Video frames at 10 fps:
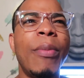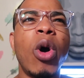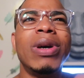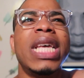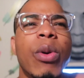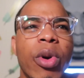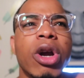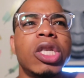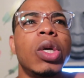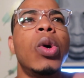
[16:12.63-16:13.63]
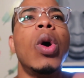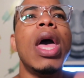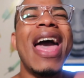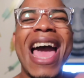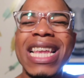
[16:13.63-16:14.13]
I'm always at work, so,
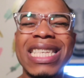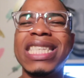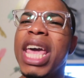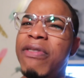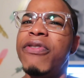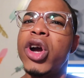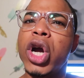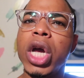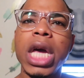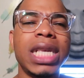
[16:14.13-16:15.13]
and it's safer.